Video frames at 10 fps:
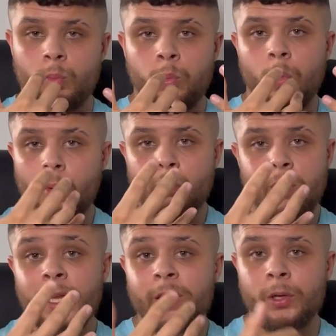what
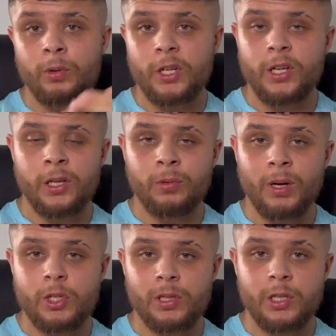really are you
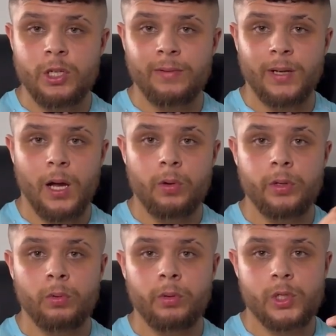actually achieving? How are you
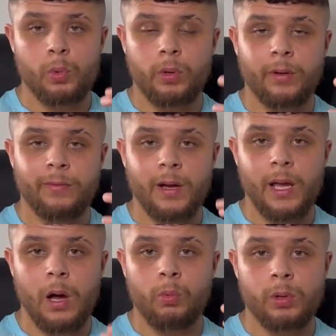going to quantify
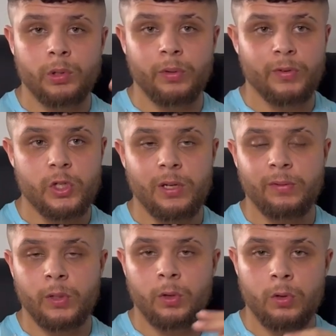how well you've achieved
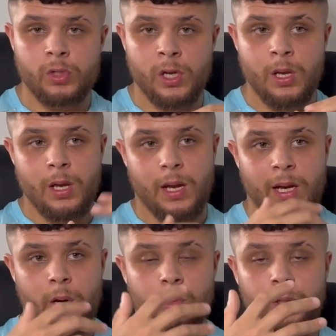your goals and
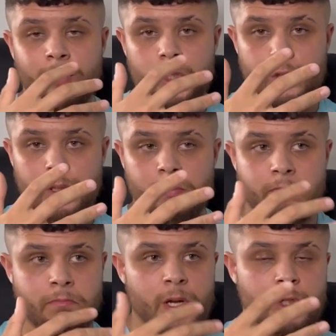how well you've actually
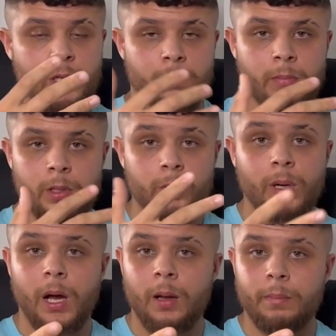measured them? You
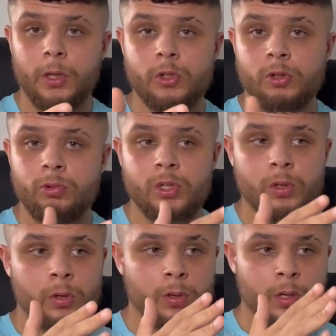can't, because there is
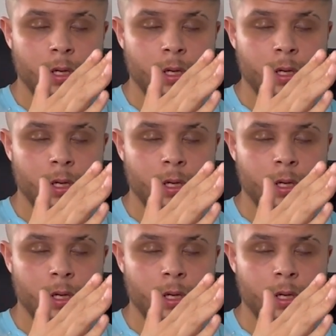no